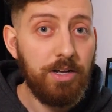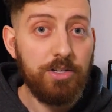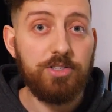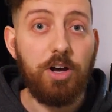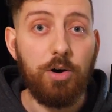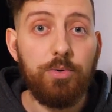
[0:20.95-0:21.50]

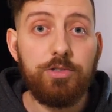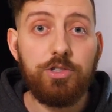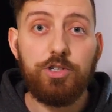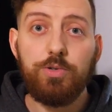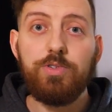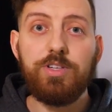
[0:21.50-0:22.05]
So,
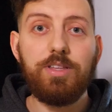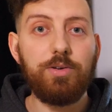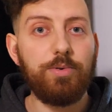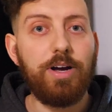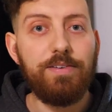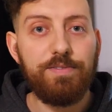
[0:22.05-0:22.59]
choosing the
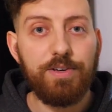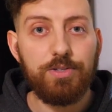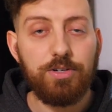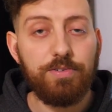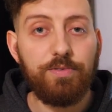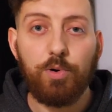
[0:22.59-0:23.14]
right
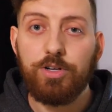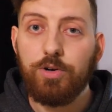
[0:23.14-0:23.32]
filter for